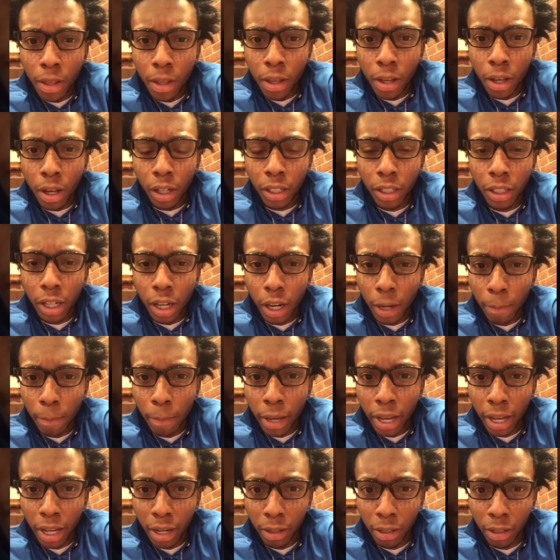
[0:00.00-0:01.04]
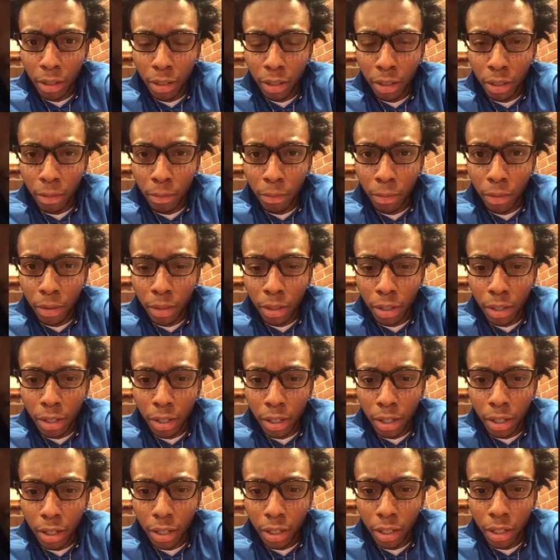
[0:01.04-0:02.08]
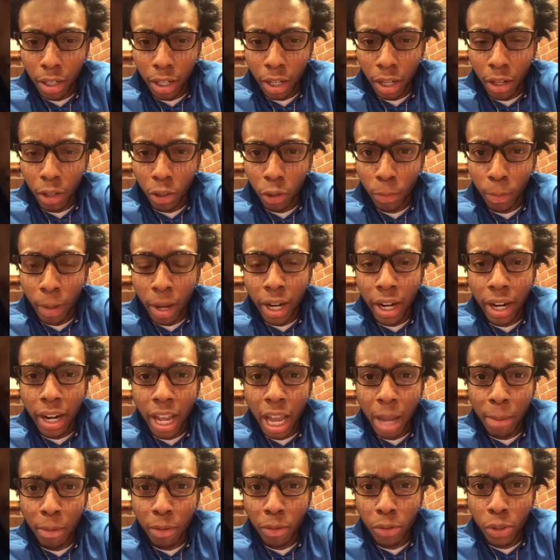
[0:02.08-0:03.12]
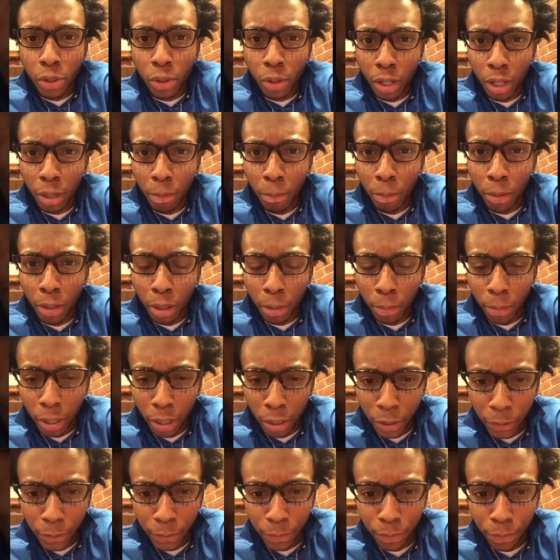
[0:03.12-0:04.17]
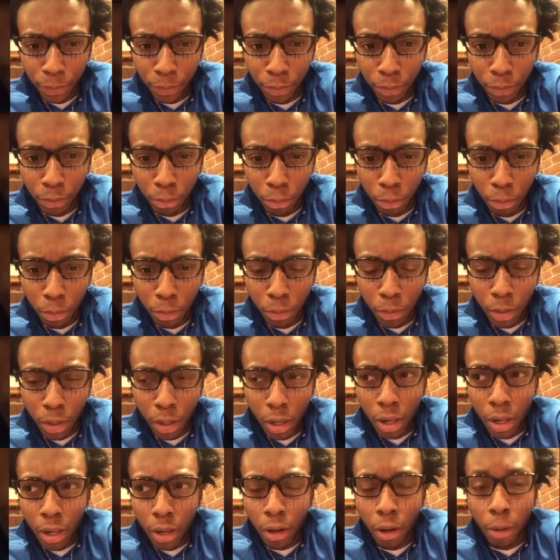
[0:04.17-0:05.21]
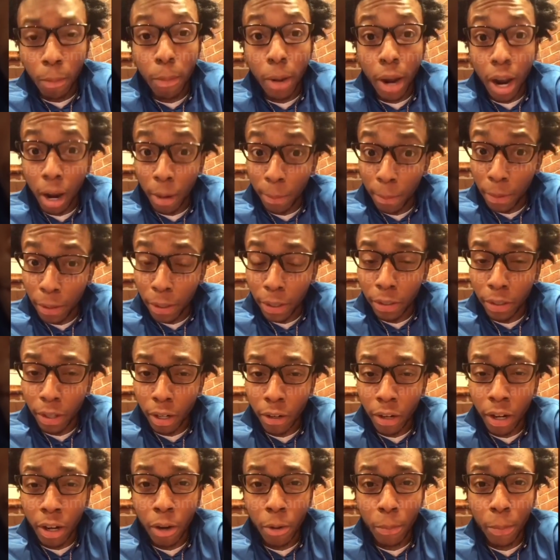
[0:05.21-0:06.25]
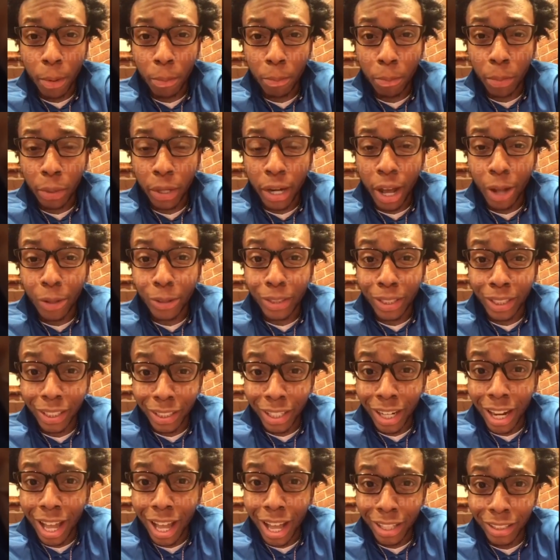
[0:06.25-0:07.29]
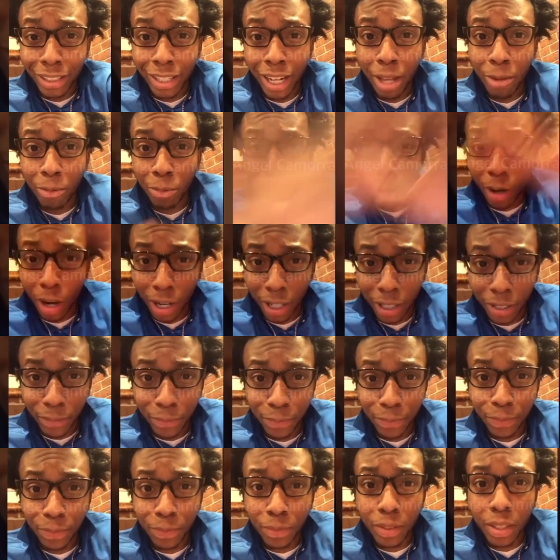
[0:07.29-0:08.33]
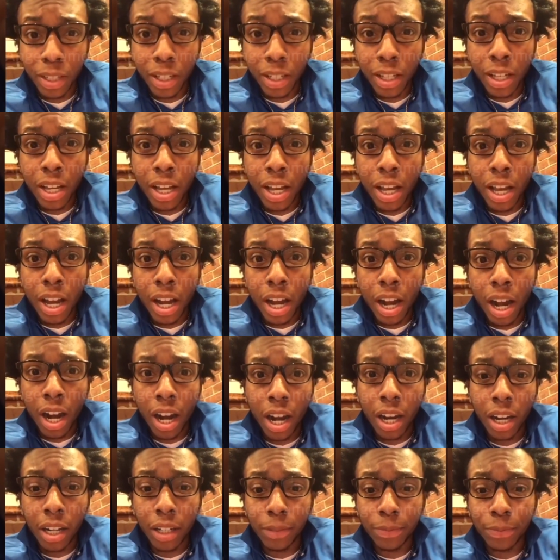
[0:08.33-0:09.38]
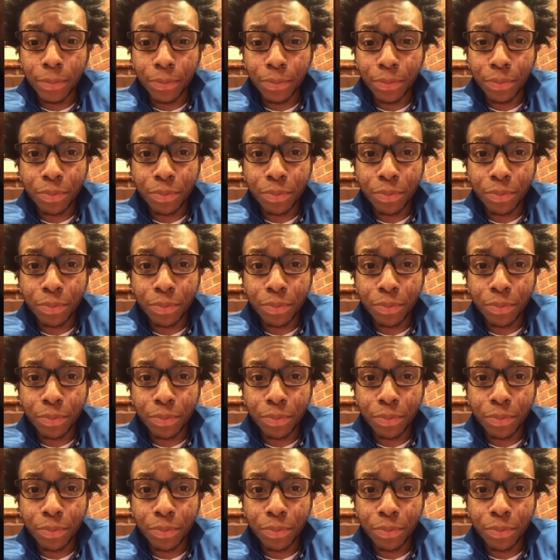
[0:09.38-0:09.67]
a young man that goes by the name of Jordan Bilbo, or Balbo, I hope I'm pronouncing his last name right, um,